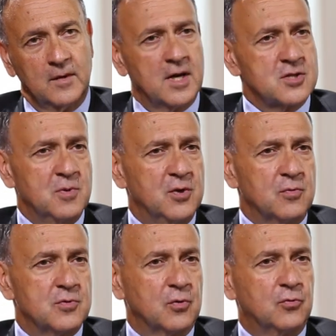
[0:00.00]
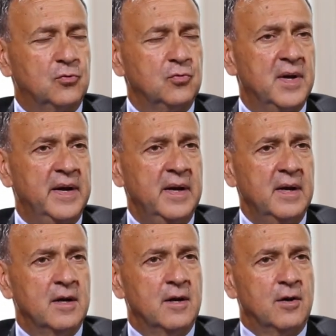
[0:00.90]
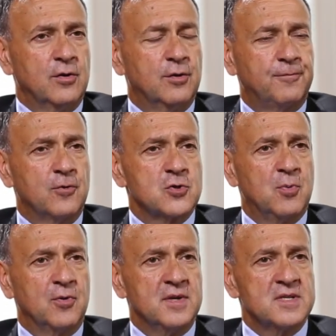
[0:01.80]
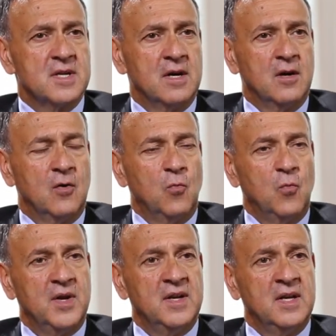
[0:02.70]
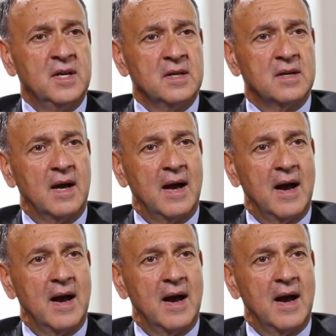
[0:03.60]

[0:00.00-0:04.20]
Yes, we do. So today, the first point is we need